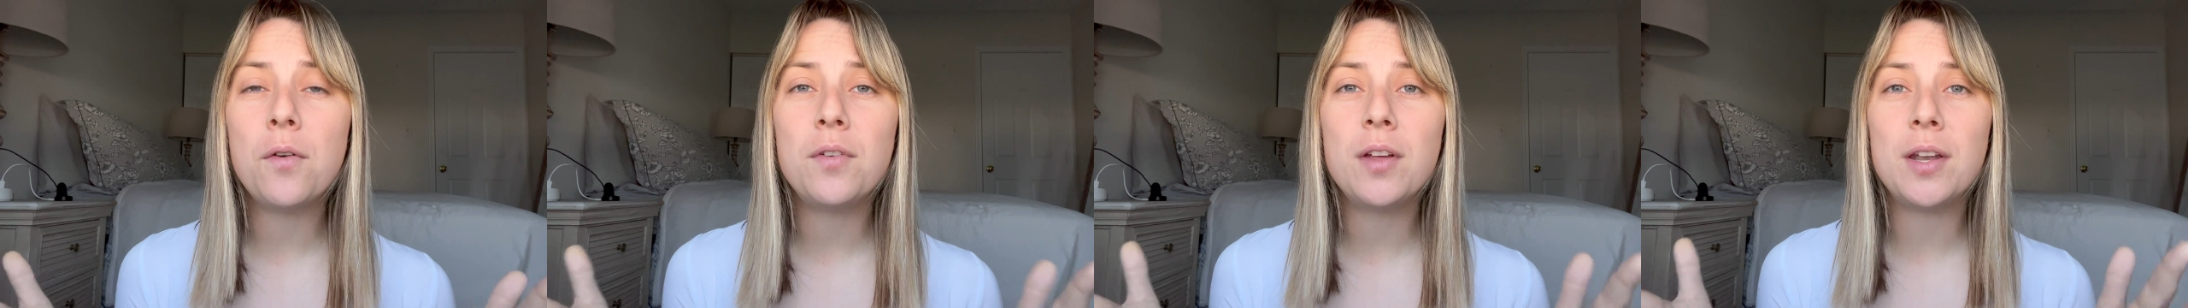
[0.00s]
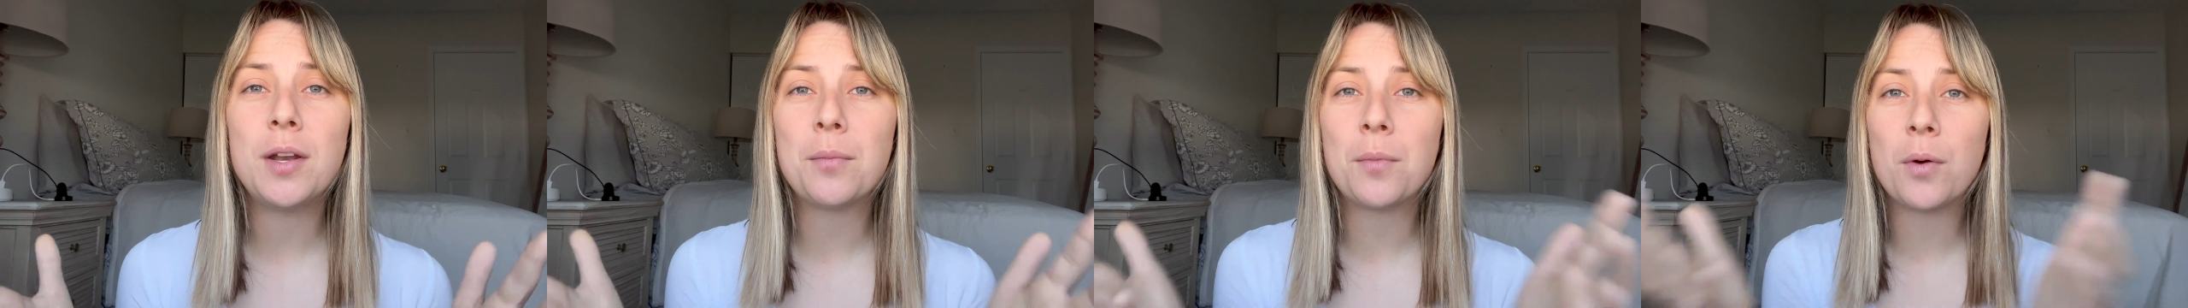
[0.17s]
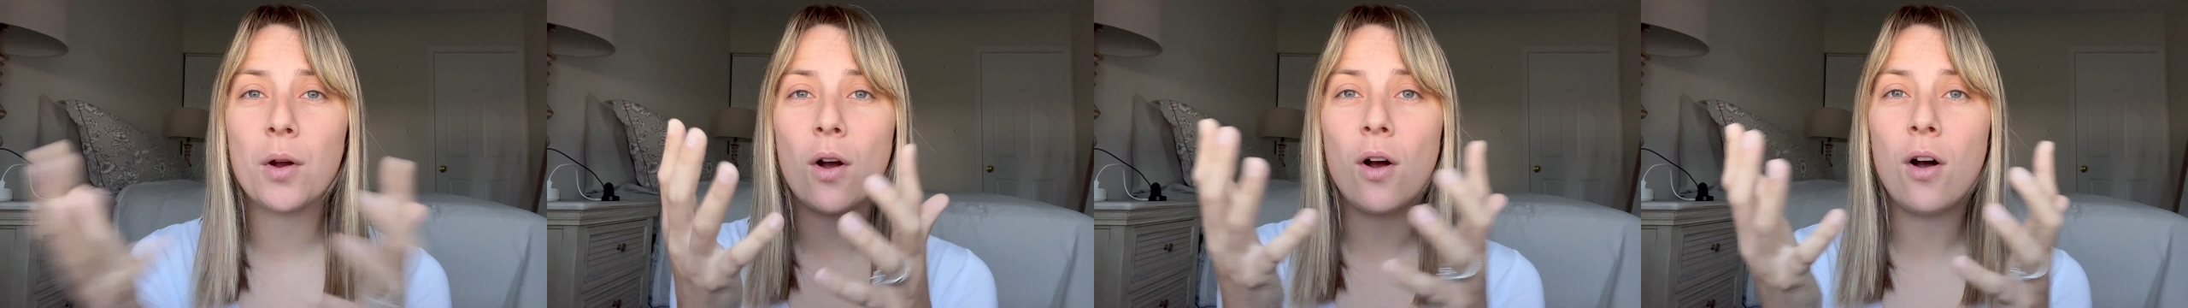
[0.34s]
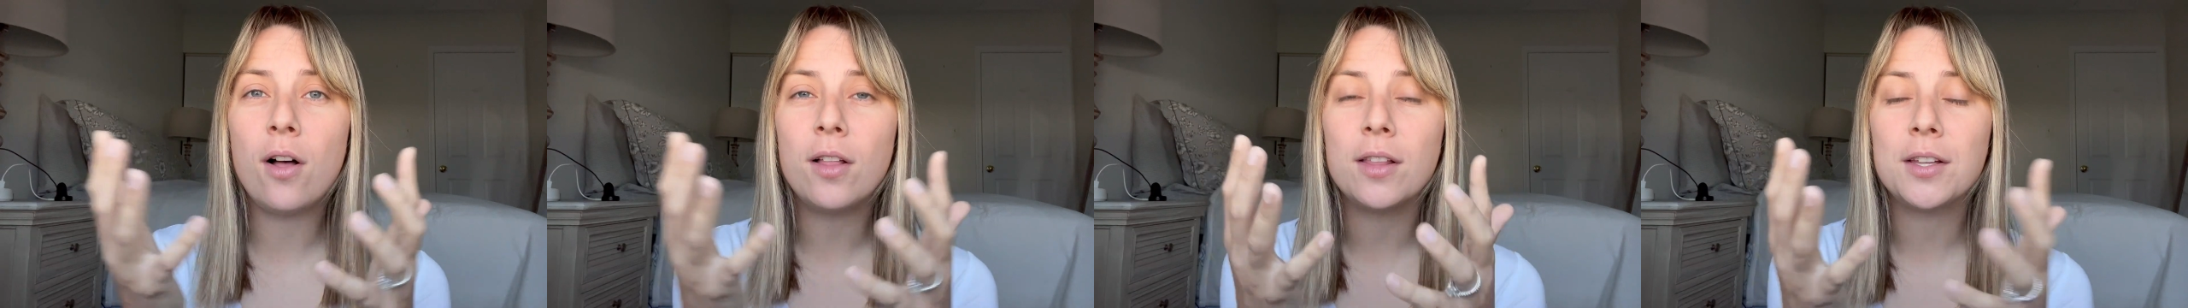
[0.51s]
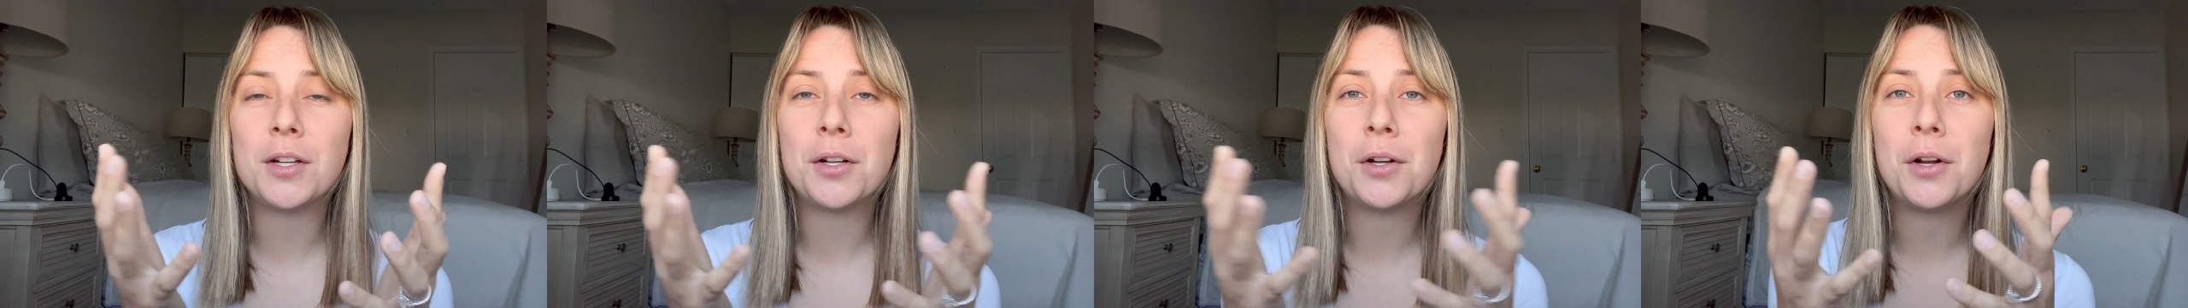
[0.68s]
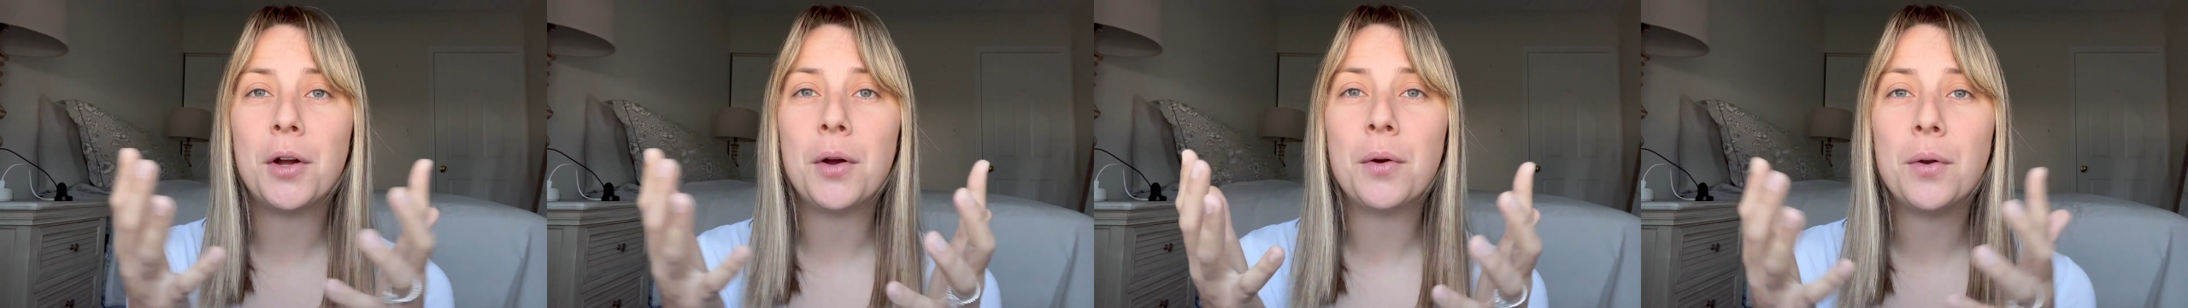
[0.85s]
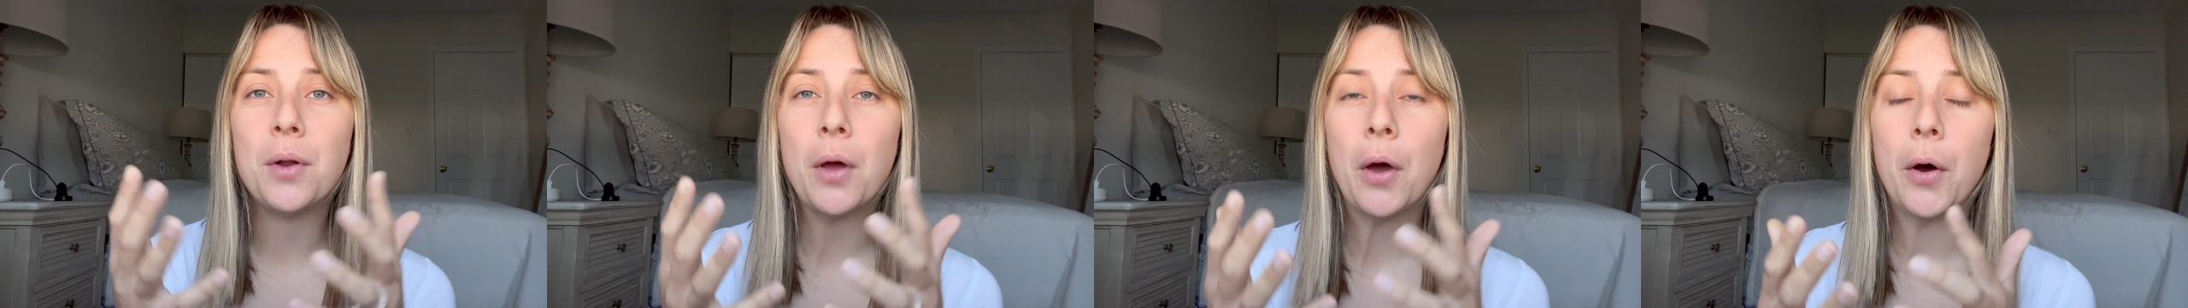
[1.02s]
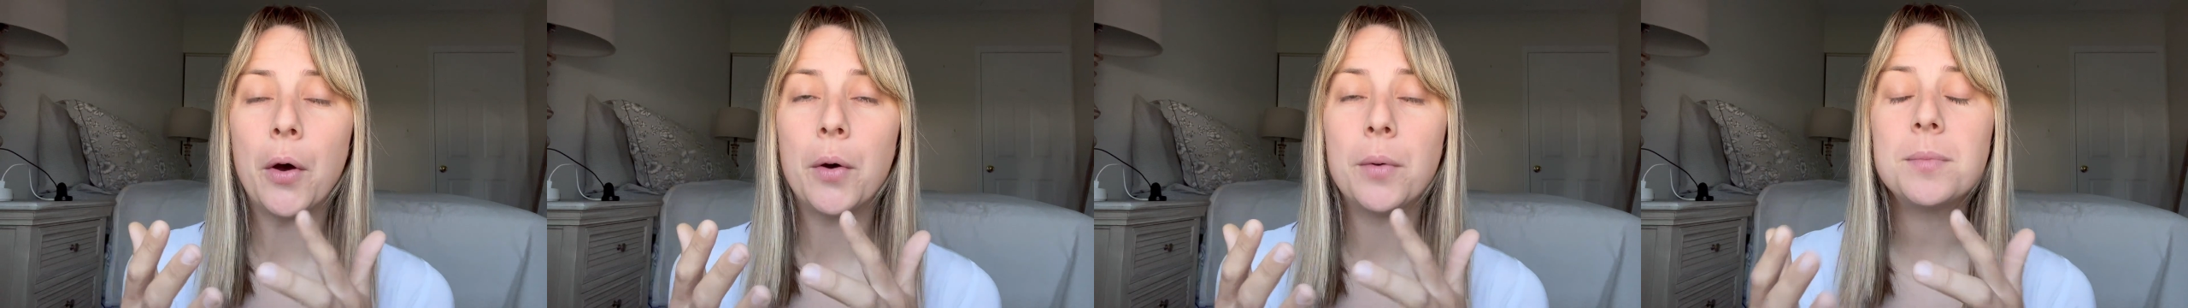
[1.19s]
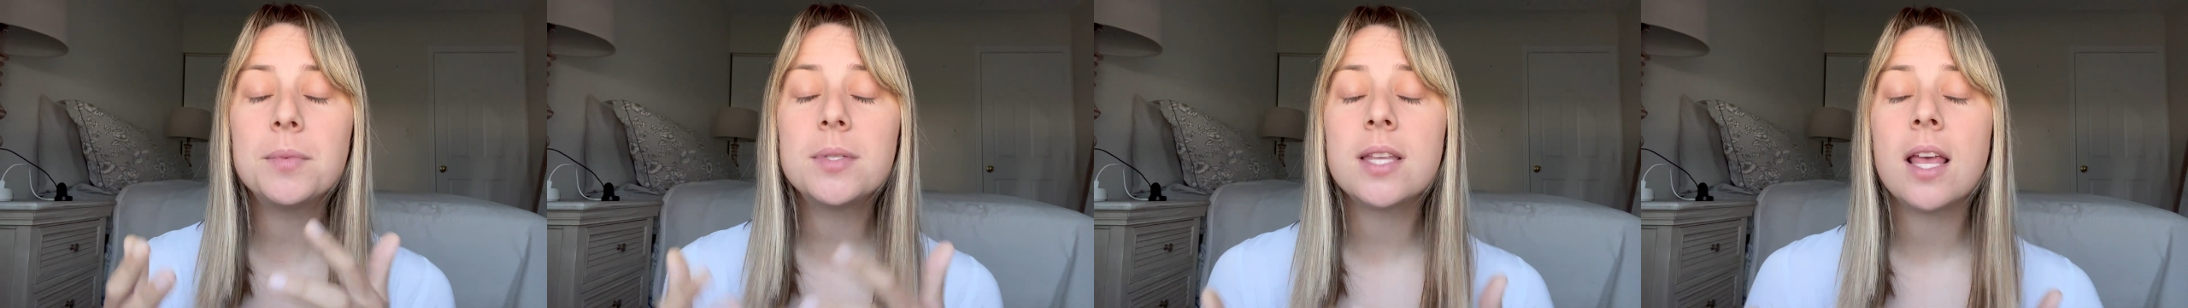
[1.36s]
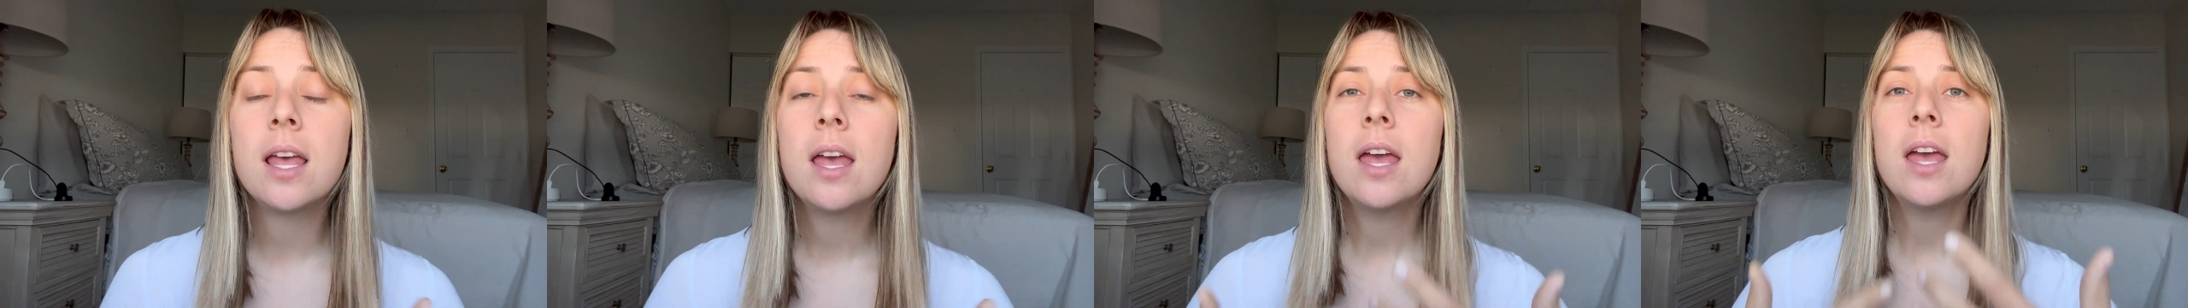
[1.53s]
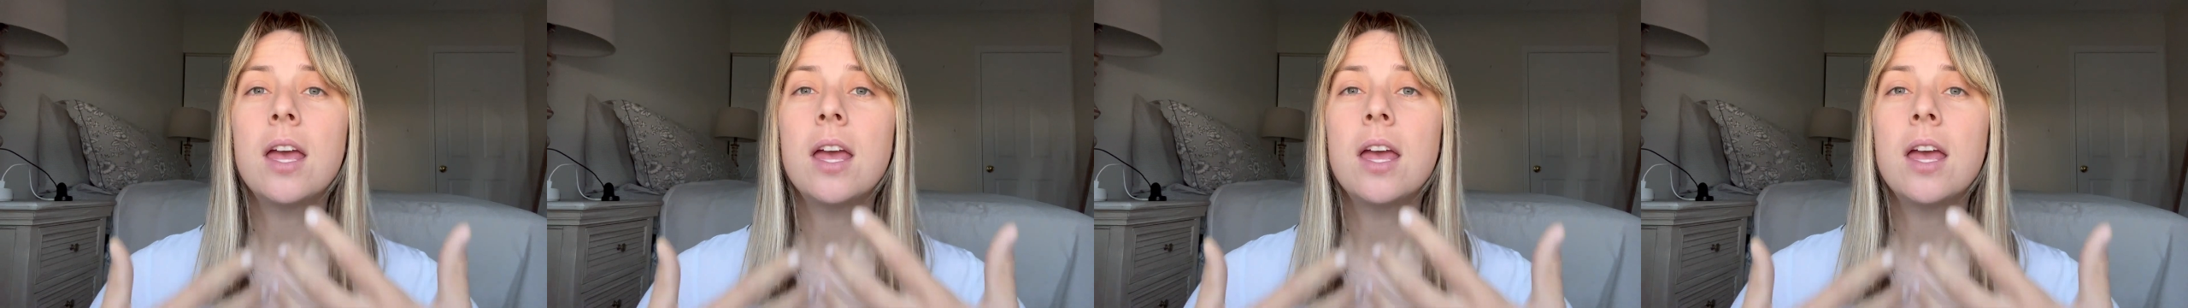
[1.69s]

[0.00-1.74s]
and we're all in our own homes,